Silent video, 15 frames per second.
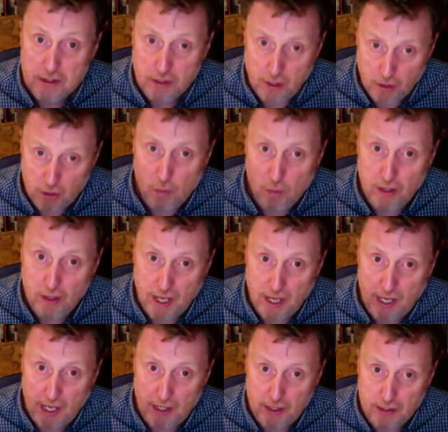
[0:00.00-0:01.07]
on the one
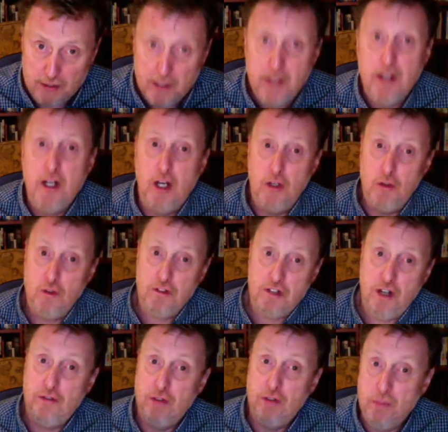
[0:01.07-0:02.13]
hand, and
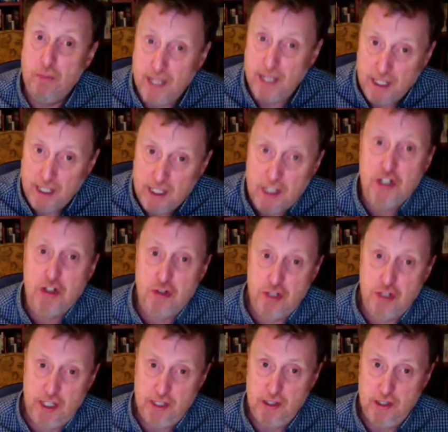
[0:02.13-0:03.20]
also from their
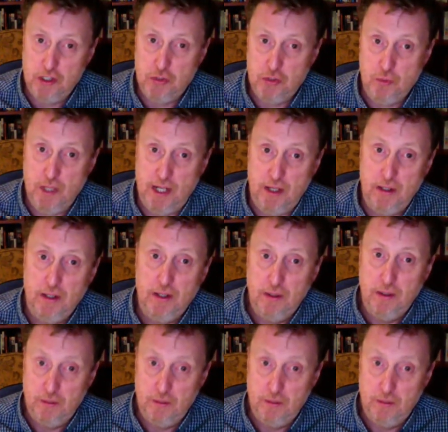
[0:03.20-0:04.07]
history as well,